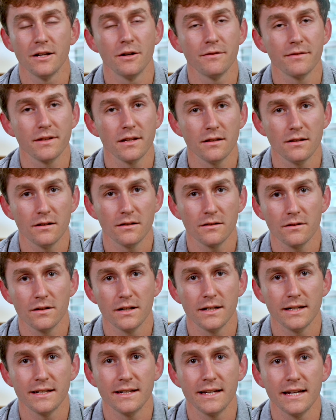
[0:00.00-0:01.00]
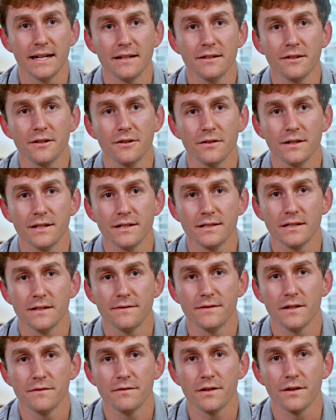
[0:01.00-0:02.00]
over the long run an increase
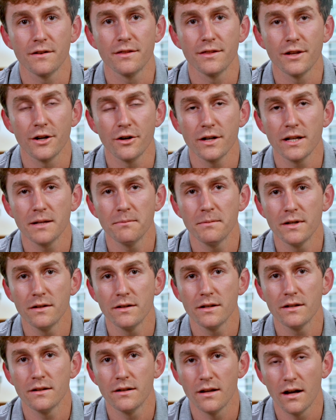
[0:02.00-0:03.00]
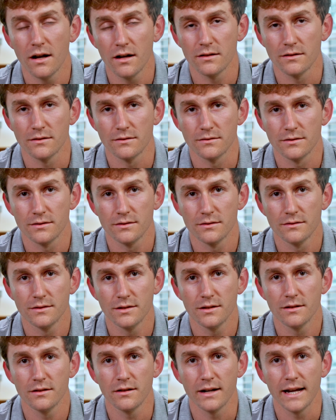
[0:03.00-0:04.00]
of over $30 million
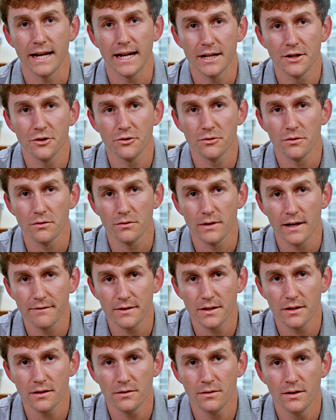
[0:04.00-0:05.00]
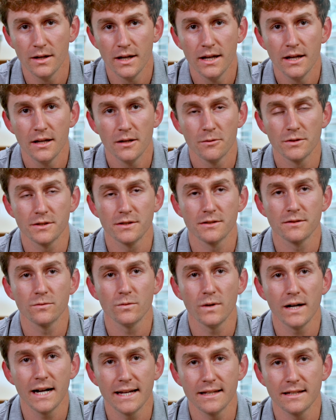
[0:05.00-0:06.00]
to their annual revenue, which is
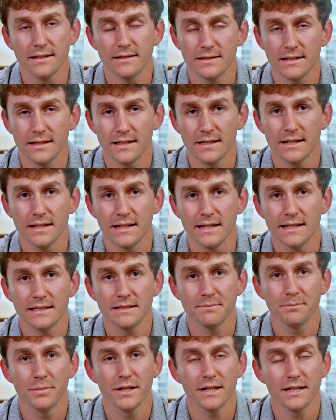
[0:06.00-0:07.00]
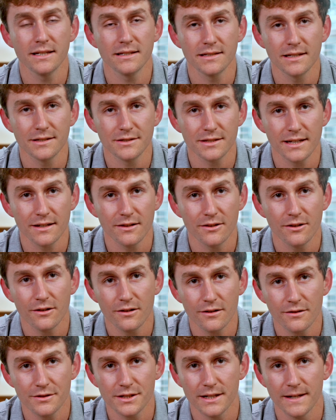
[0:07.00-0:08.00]
why the city is putting such a
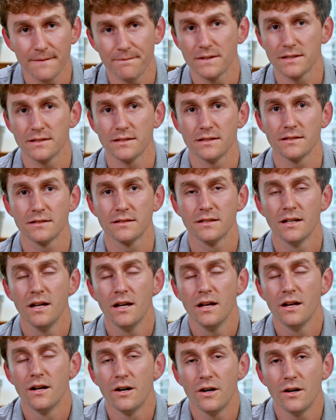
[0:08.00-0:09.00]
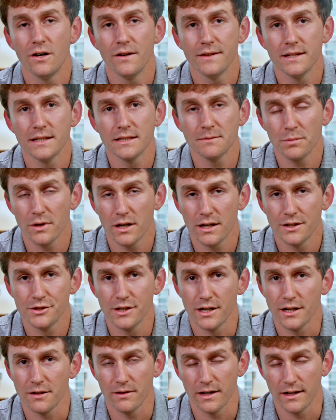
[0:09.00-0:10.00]
large emphasis on this
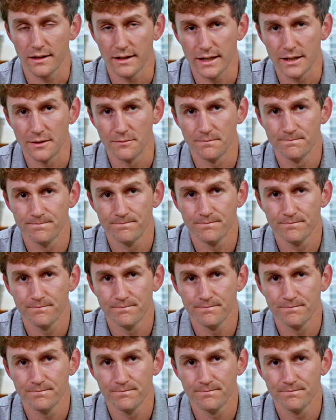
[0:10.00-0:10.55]
project right now.